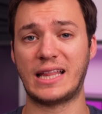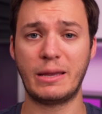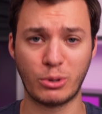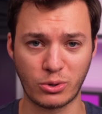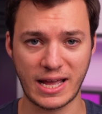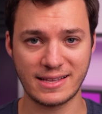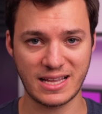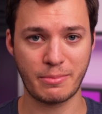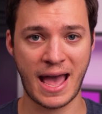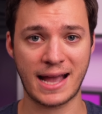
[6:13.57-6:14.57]
labeled as
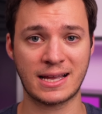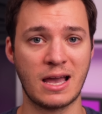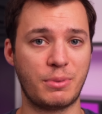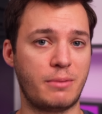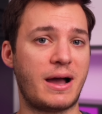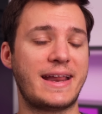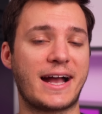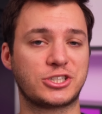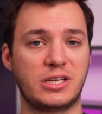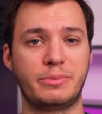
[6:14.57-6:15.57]
a Mac, but it might
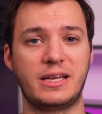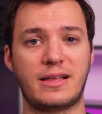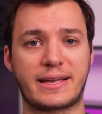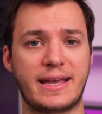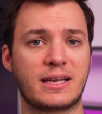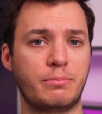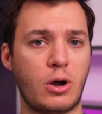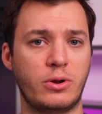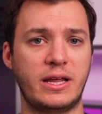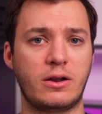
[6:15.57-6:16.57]
actually be like a
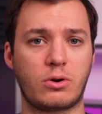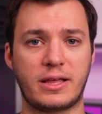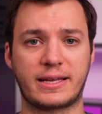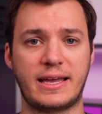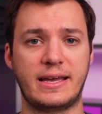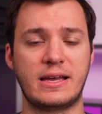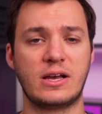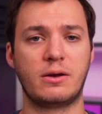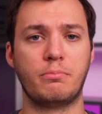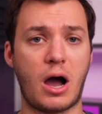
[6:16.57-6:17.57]
component or like a
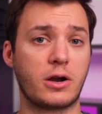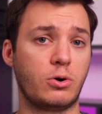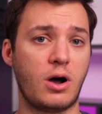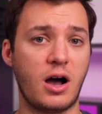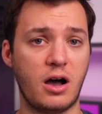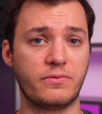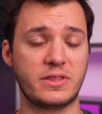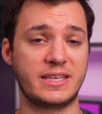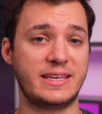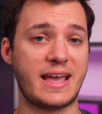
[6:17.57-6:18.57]
model
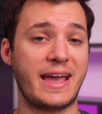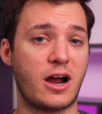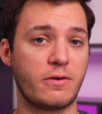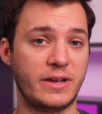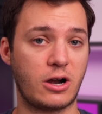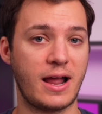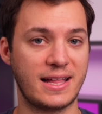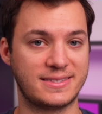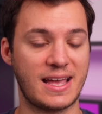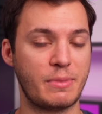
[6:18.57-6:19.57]
of the A R V R
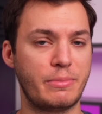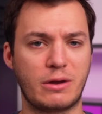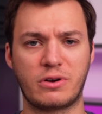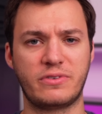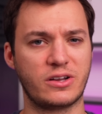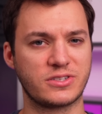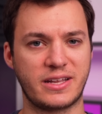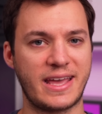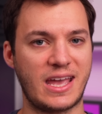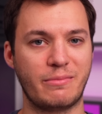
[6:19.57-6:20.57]
headset. Maybe it reveals
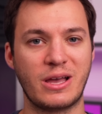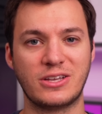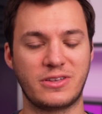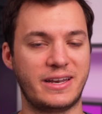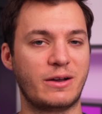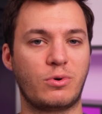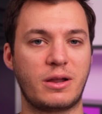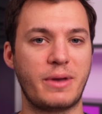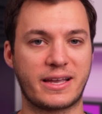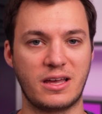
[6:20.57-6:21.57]
the name, so they didn't want
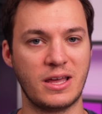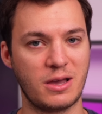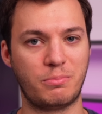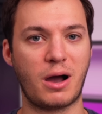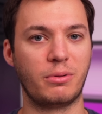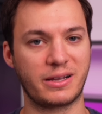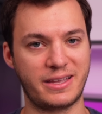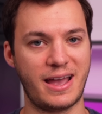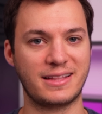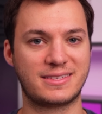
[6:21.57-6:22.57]
to make it
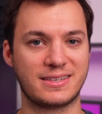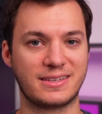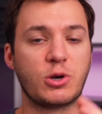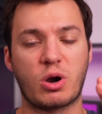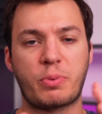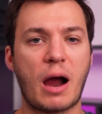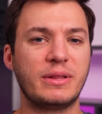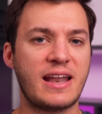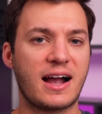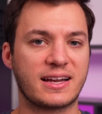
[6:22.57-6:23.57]
public yet. So we're
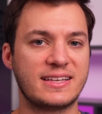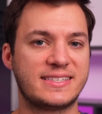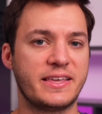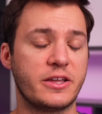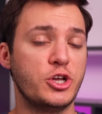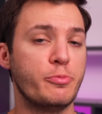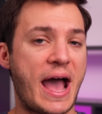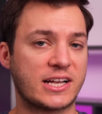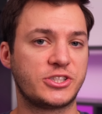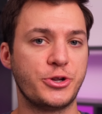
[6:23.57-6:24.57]
probably not going to see the new
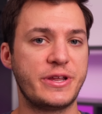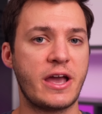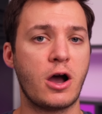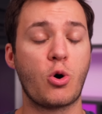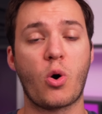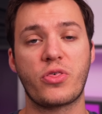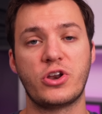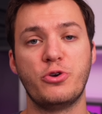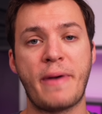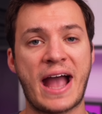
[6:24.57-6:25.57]
Mac Studio or the
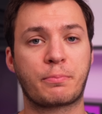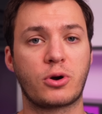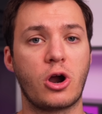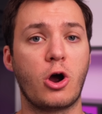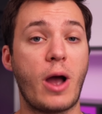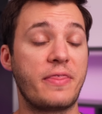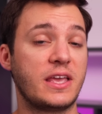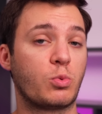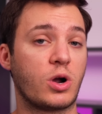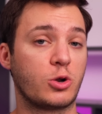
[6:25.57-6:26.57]
new Mac Pro at
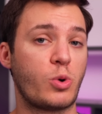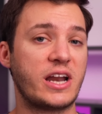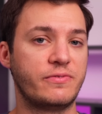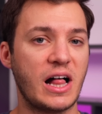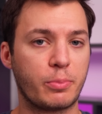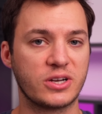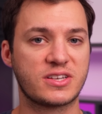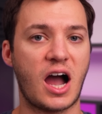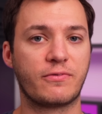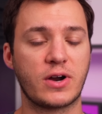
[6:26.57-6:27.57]
the Worldwide Developers
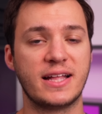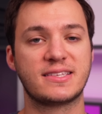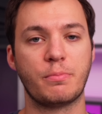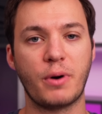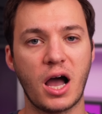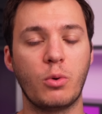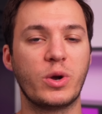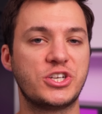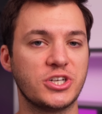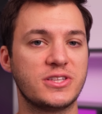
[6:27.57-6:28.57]
Conference, but
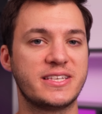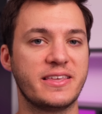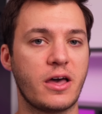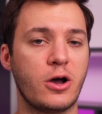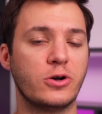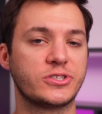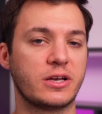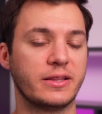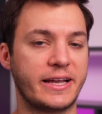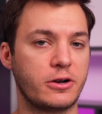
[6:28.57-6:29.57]
we should see those
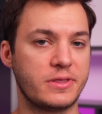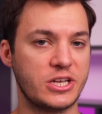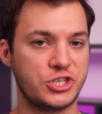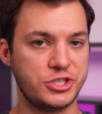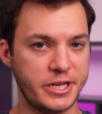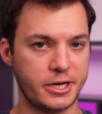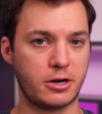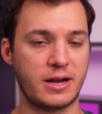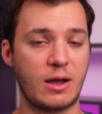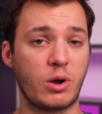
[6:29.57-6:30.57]
later this
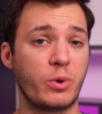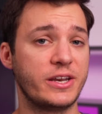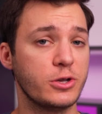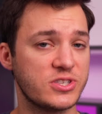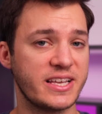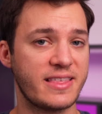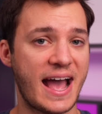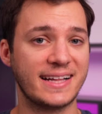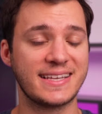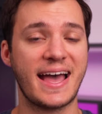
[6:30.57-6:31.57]
year. And when we do see
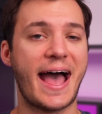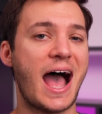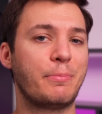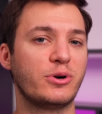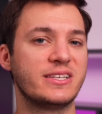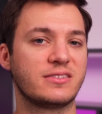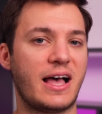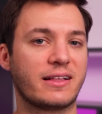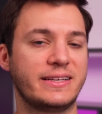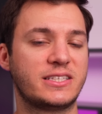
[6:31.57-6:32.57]
that, Apple is
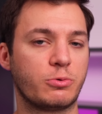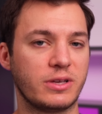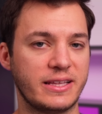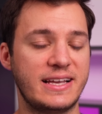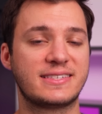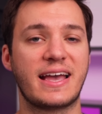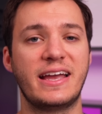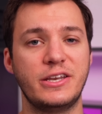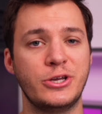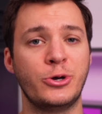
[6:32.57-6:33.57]
likely to release a
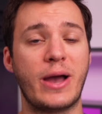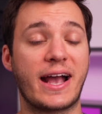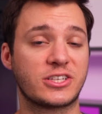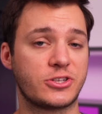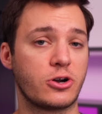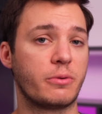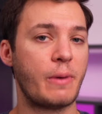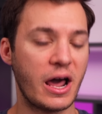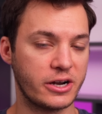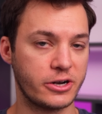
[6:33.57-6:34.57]
new external
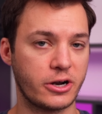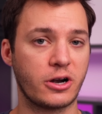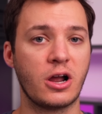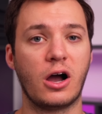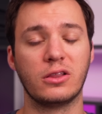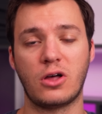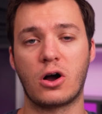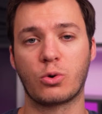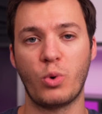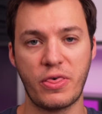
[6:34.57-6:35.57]
monitor
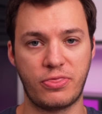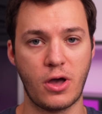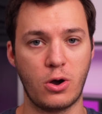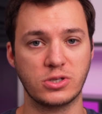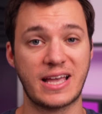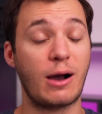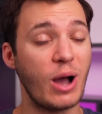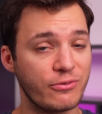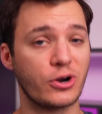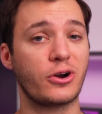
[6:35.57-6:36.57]
along with those.
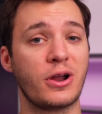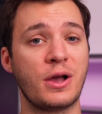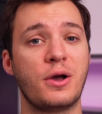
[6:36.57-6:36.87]
However,